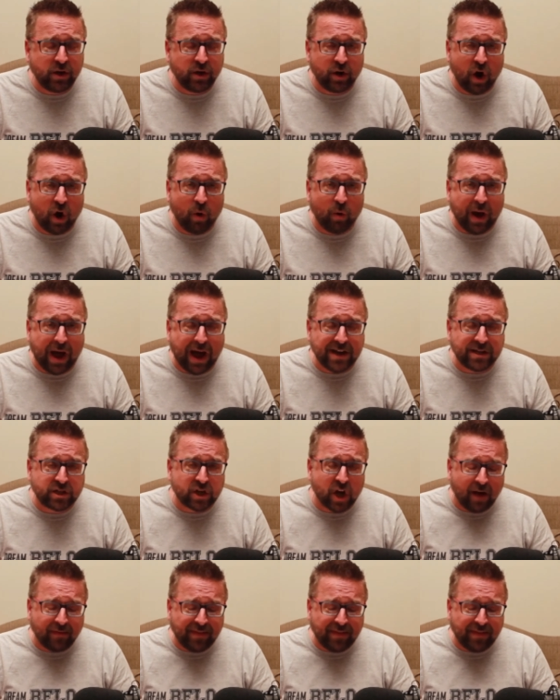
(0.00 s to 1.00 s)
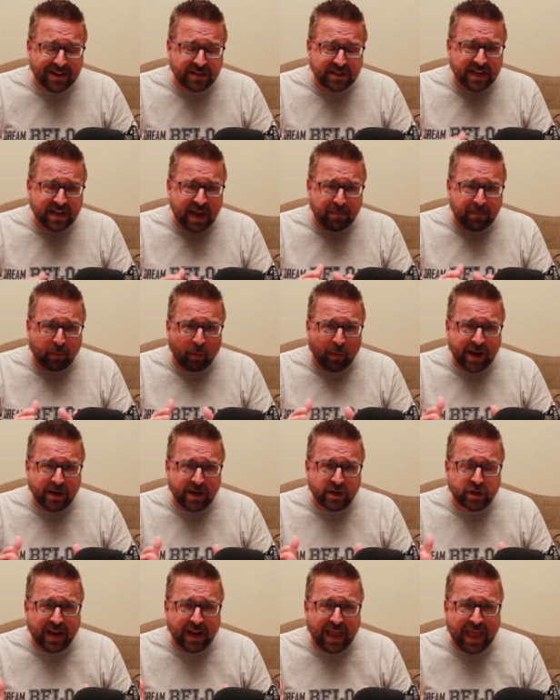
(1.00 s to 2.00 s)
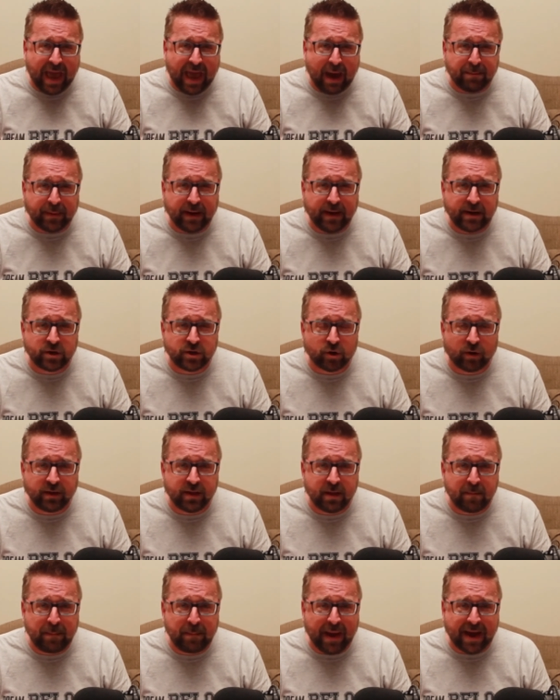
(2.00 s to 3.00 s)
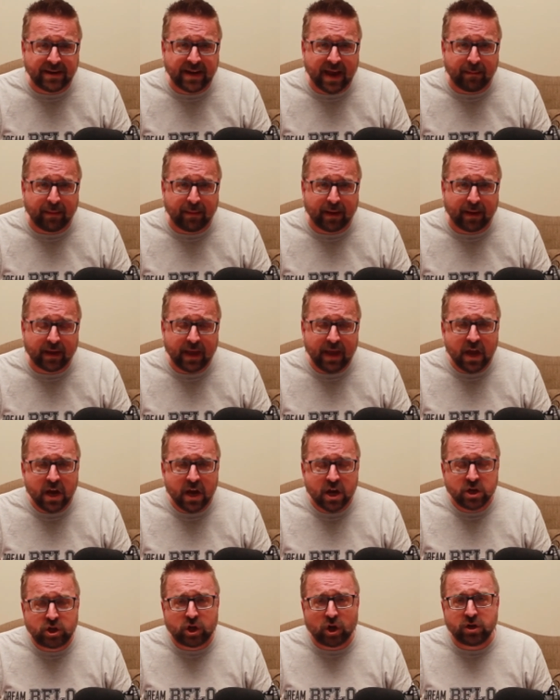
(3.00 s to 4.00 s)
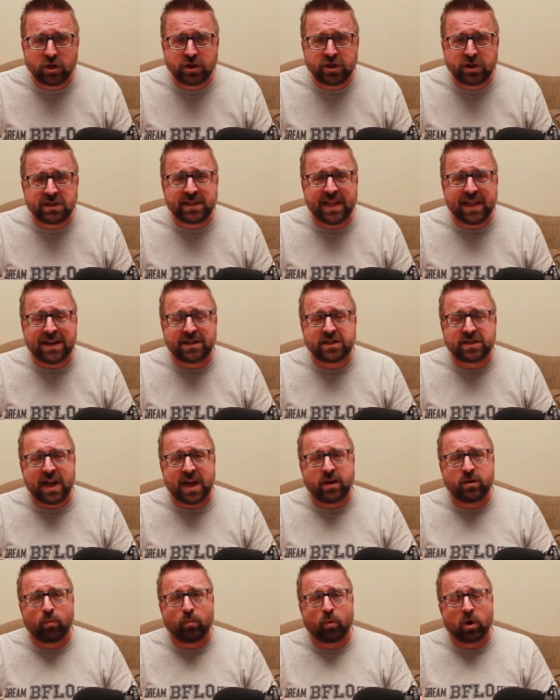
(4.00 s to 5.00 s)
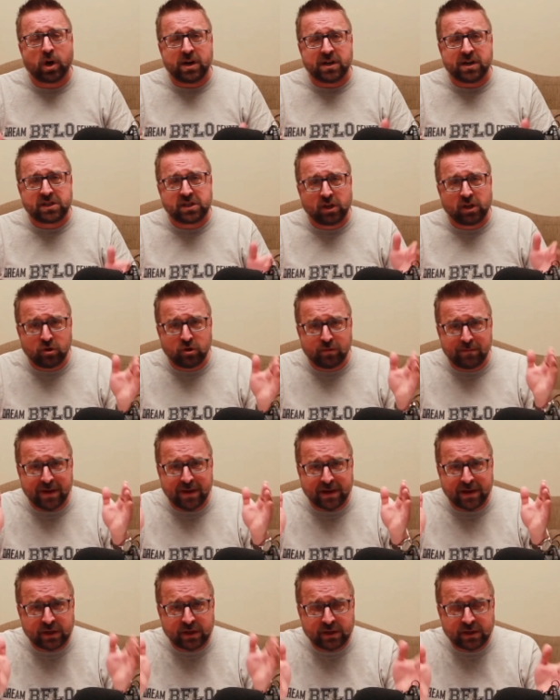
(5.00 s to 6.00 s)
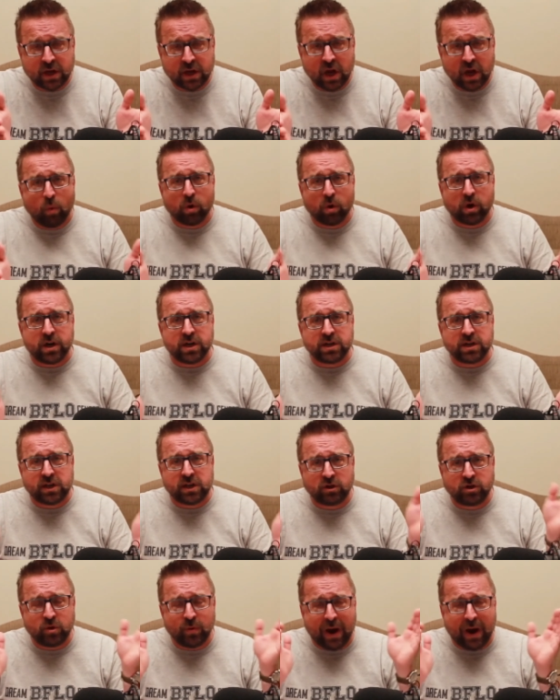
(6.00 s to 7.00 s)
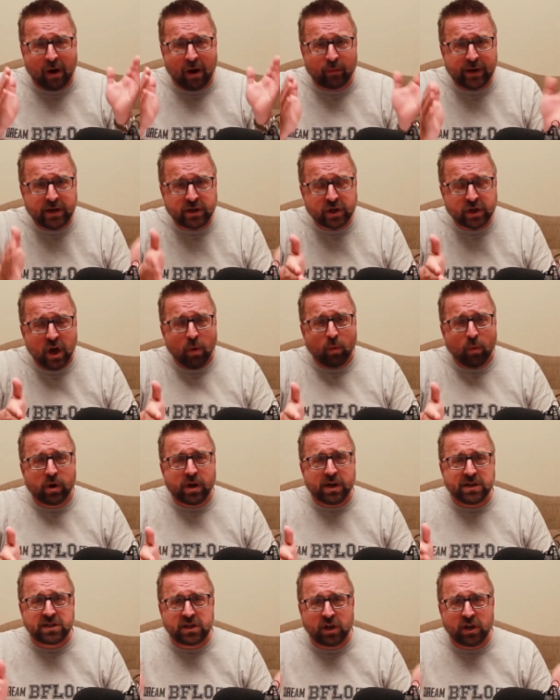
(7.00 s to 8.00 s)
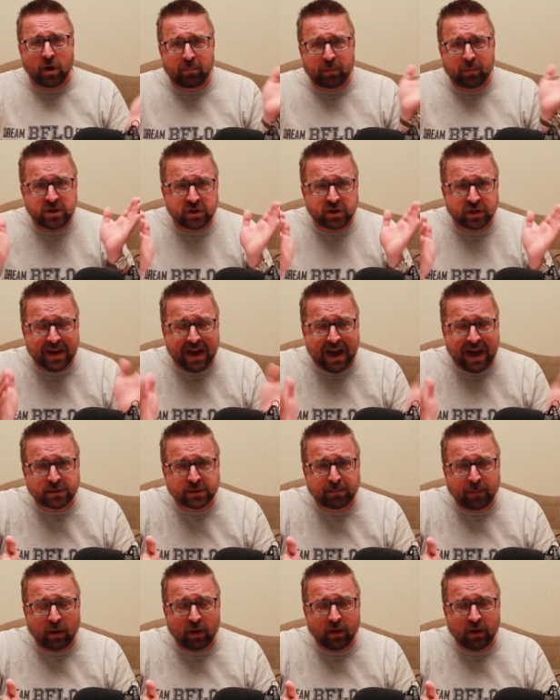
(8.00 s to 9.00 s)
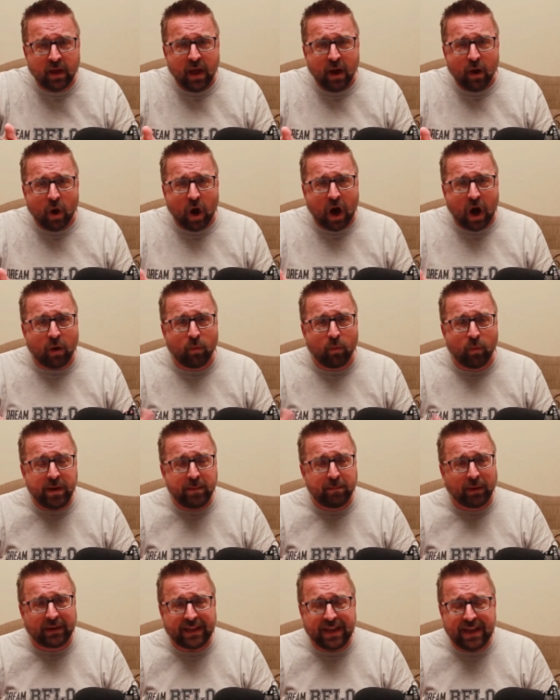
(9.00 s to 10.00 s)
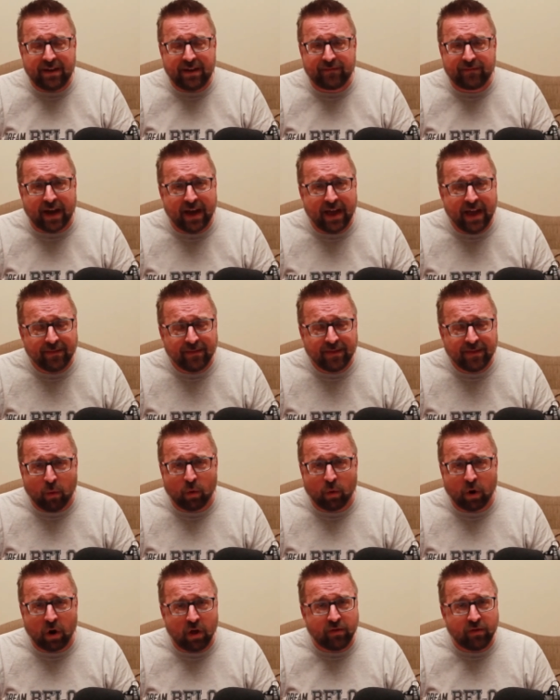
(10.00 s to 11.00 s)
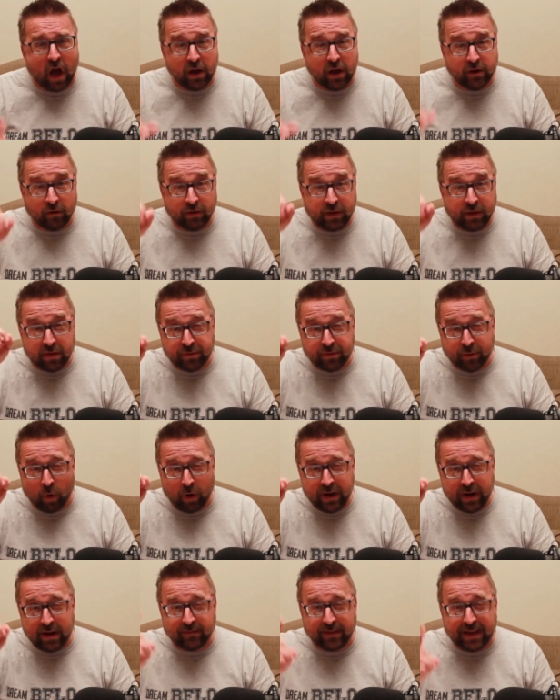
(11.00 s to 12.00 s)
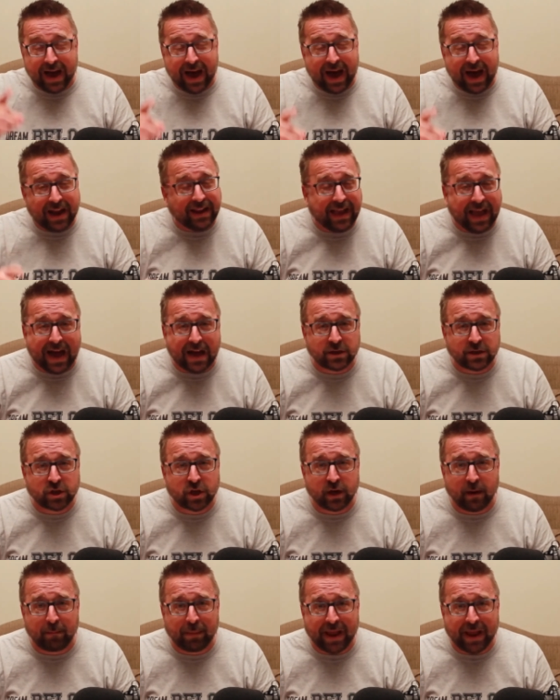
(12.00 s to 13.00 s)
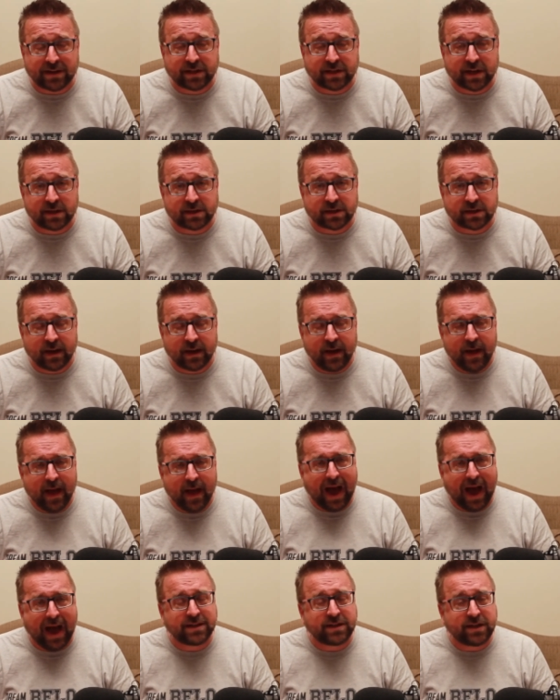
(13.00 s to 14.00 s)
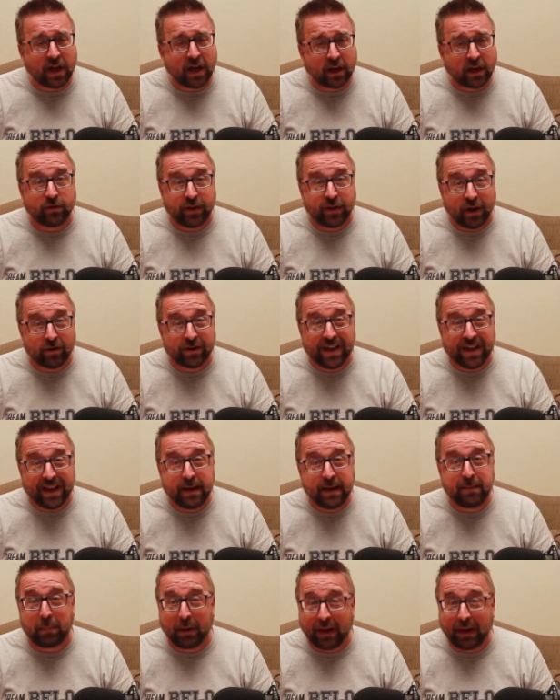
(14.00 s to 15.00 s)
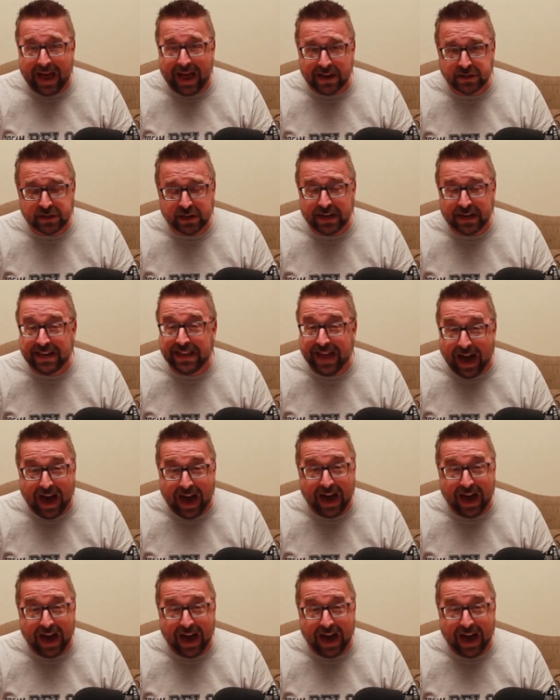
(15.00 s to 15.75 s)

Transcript: But, you know, I saw that separation happening during the pandemic. Churches that said, we're going to still do missions, we're going to still do outreach, we're going to still preach the gospel. Uh, we believe uh, that we're under the authority of God and God's going to bless us. I tell you, they're getting blessed